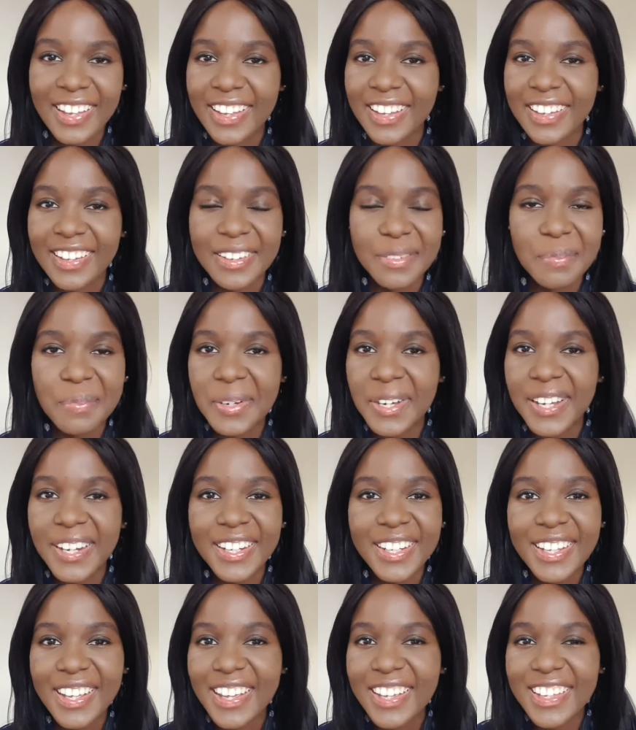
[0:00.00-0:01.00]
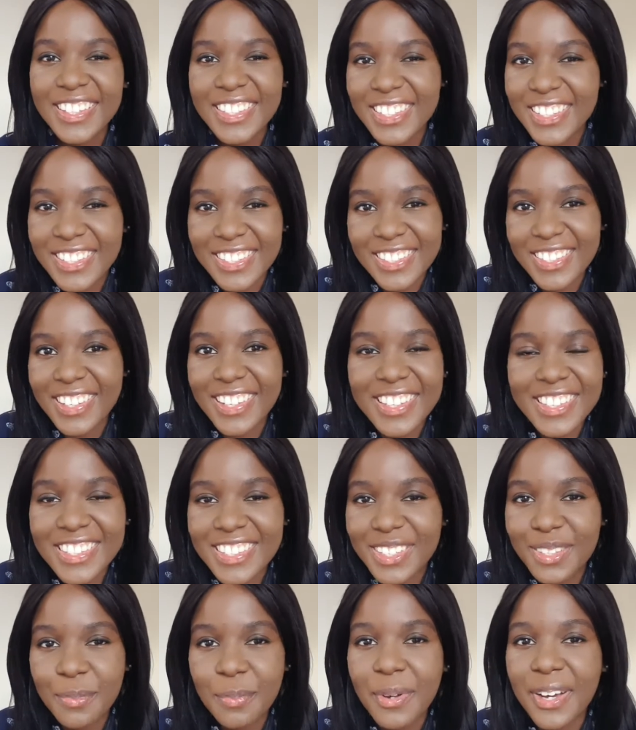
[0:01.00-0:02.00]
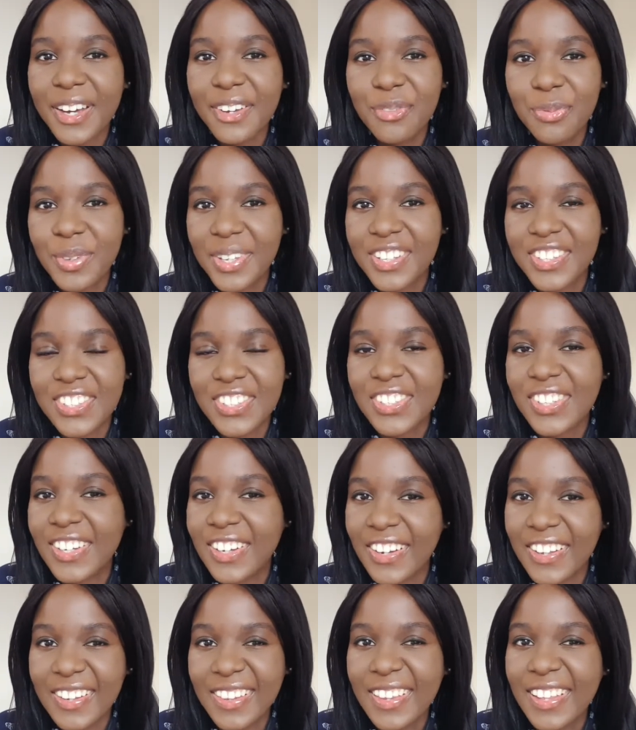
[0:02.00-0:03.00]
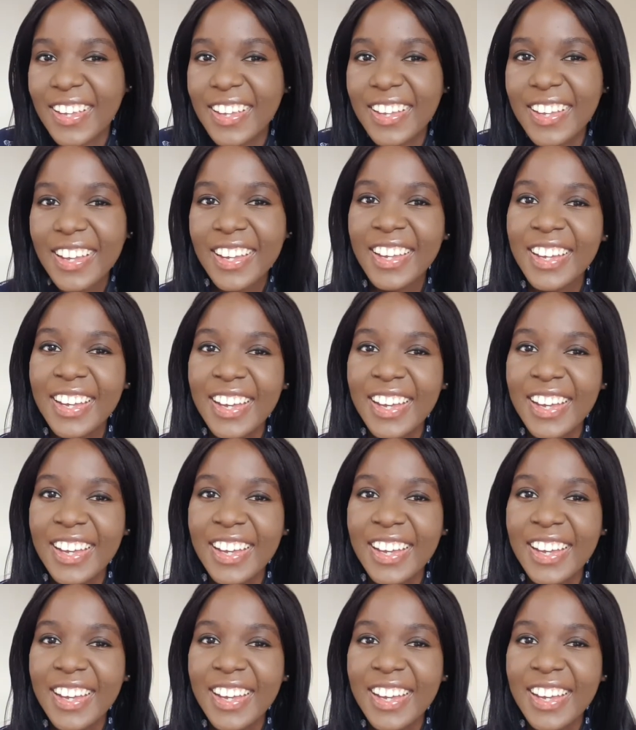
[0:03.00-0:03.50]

Uh, but yeah, it's just, it's just part of being a student, I think.